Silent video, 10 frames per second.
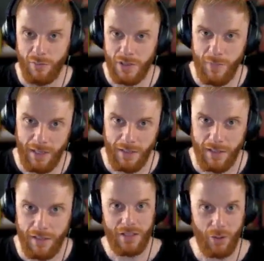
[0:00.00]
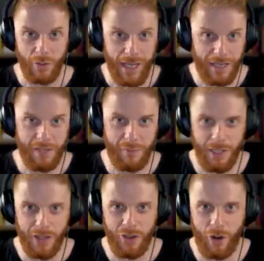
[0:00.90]
respect it. So that is it for
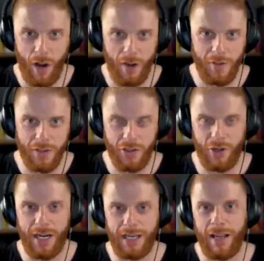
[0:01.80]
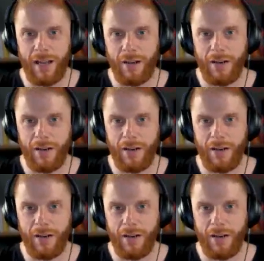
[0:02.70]
the intro of this training.